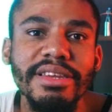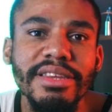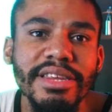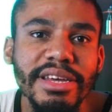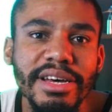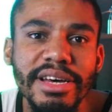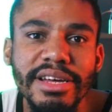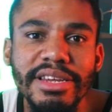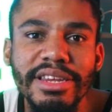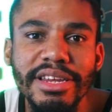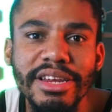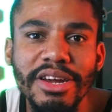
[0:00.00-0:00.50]

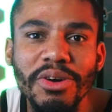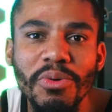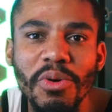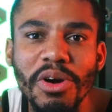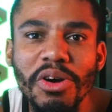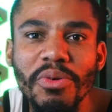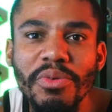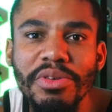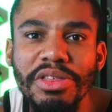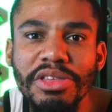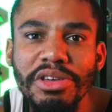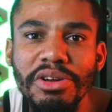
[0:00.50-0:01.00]

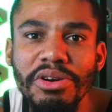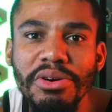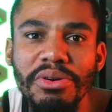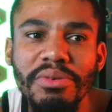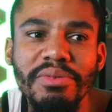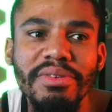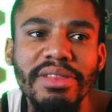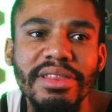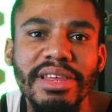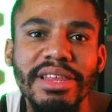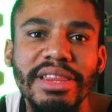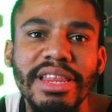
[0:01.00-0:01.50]
work with
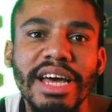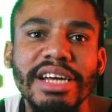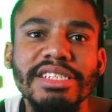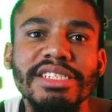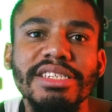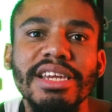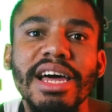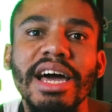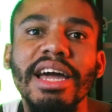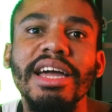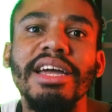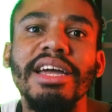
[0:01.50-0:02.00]
you, then it's